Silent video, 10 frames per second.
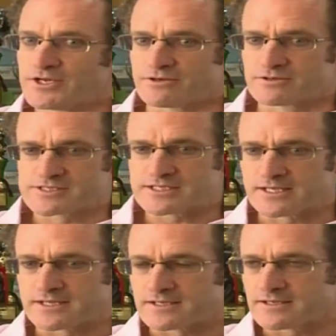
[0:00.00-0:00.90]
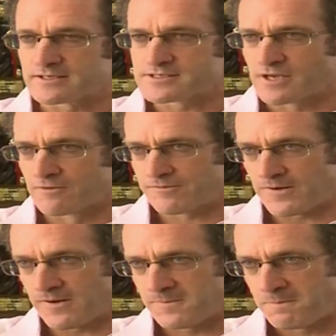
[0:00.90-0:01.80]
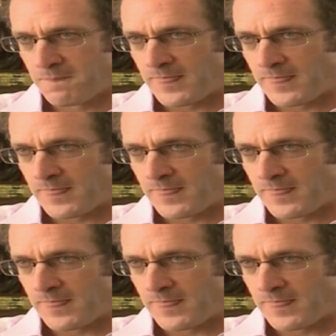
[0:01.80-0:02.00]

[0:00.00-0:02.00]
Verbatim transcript: you'll see that, that so far